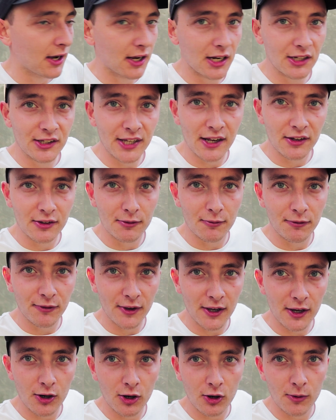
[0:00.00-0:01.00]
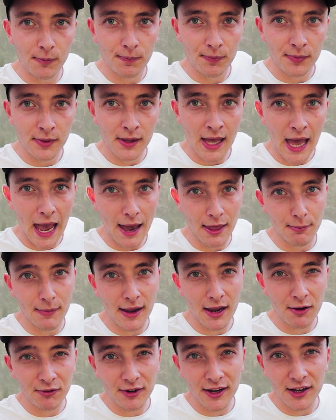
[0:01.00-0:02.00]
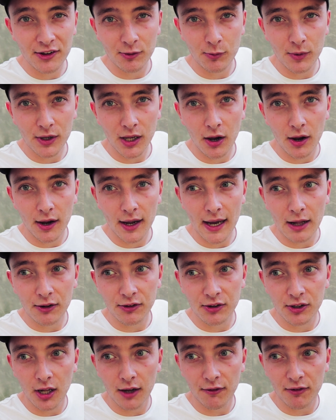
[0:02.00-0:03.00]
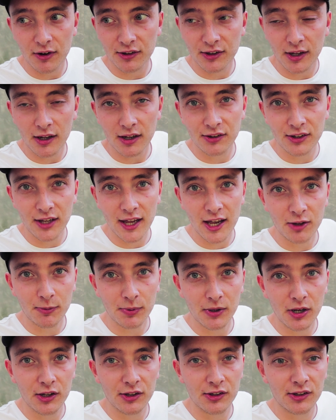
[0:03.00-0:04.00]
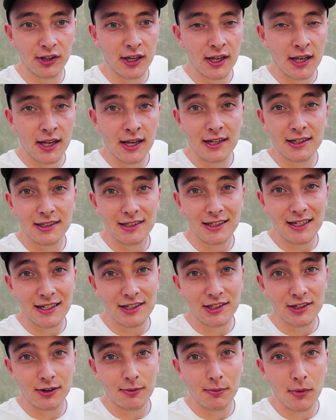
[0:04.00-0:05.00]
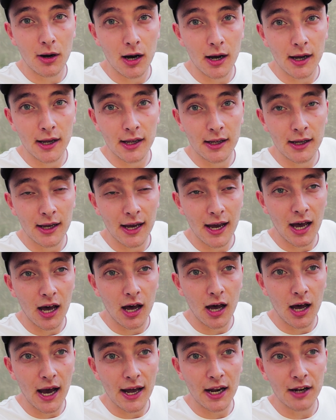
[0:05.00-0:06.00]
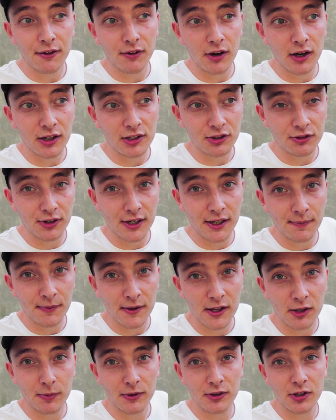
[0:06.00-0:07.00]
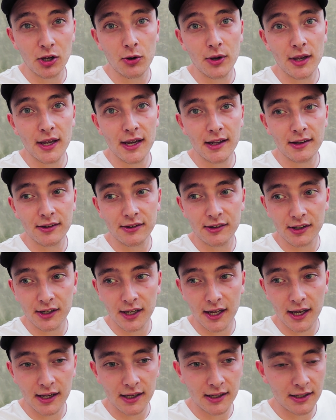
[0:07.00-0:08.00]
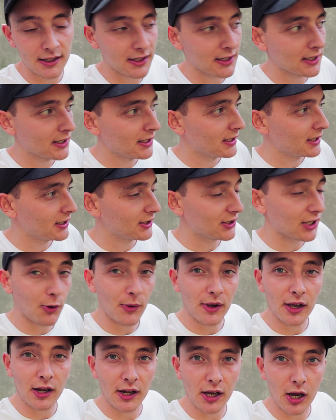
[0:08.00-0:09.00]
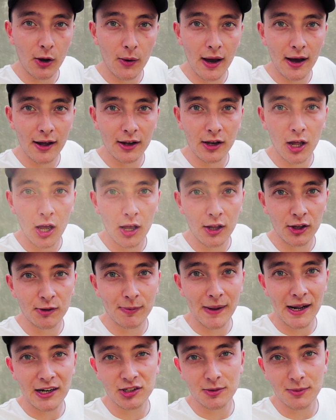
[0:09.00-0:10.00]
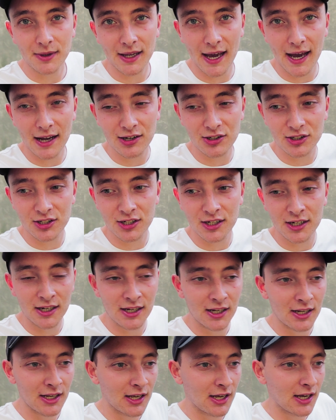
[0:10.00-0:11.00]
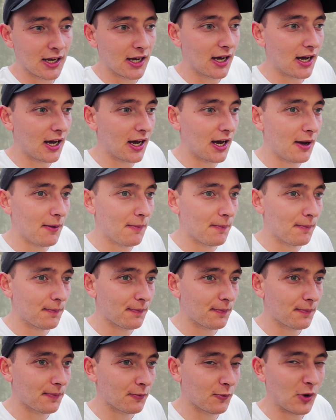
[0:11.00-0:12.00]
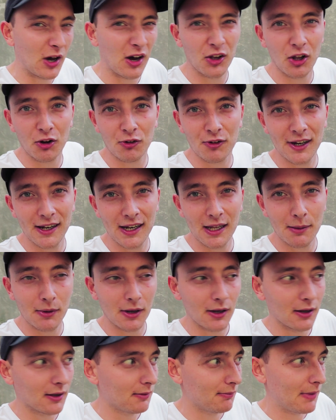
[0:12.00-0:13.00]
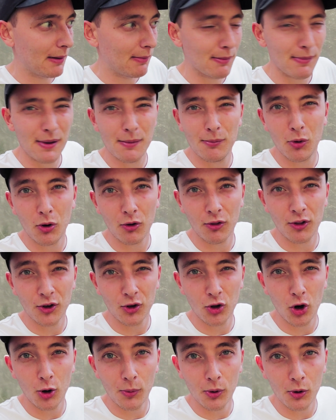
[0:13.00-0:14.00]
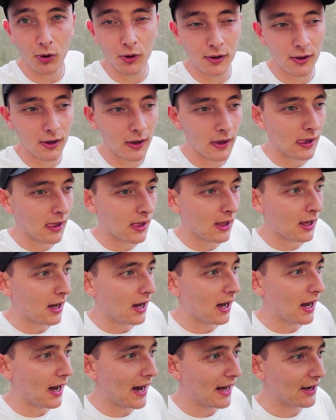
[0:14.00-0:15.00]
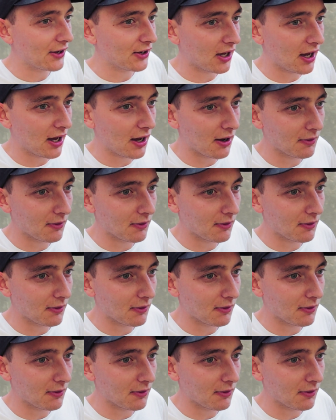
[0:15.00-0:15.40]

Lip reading: Gonna take some film, and the main reason we're going out tonight for the sunset is because it's Lisa and my anniversary, 2 years today. So we're gonna go out and splash some cash. Well, not really, but maybe a bit more than normal. And